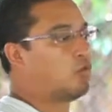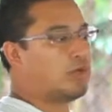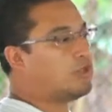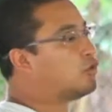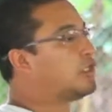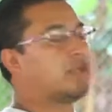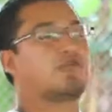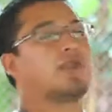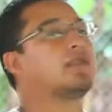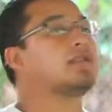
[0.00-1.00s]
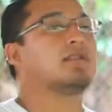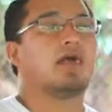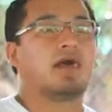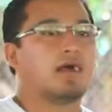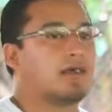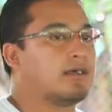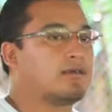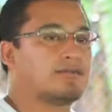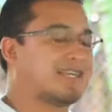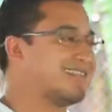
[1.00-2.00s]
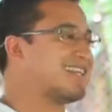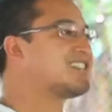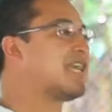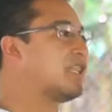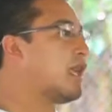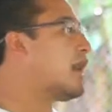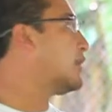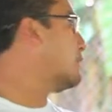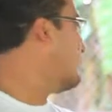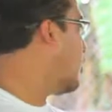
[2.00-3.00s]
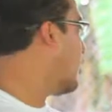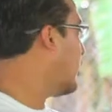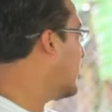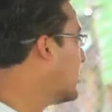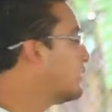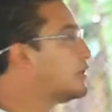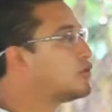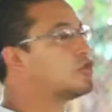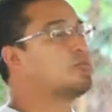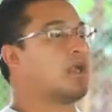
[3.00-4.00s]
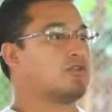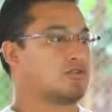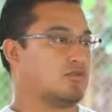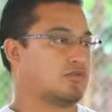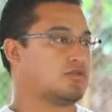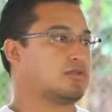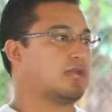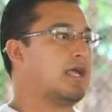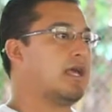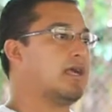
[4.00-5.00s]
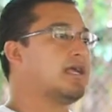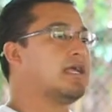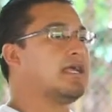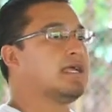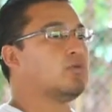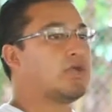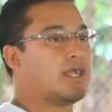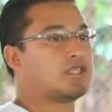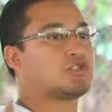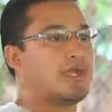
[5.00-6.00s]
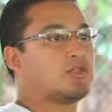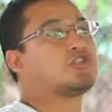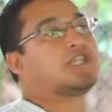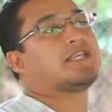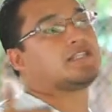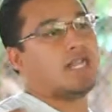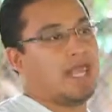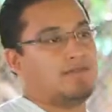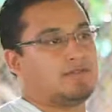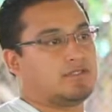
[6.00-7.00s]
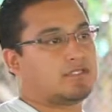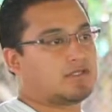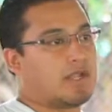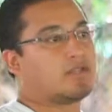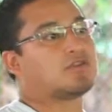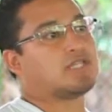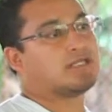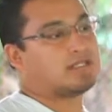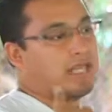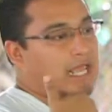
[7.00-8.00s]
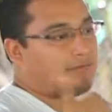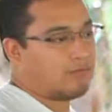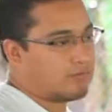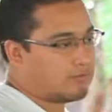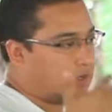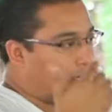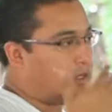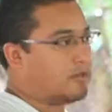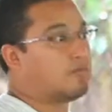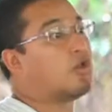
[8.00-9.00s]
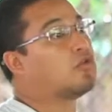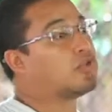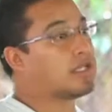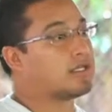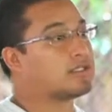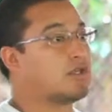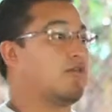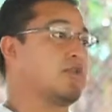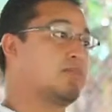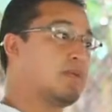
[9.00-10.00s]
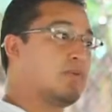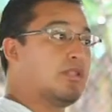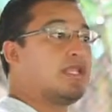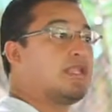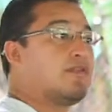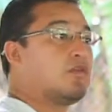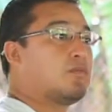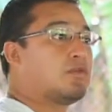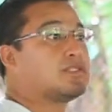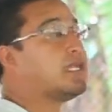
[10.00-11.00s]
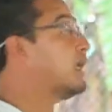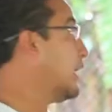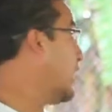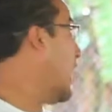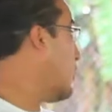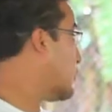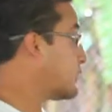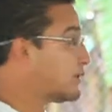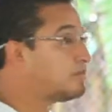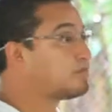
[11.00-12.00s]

We do different, there's a lot more than just bottle schools. We are trying to change lives, trying to change the life of the volunteers, of the people that live in the communities, and ours.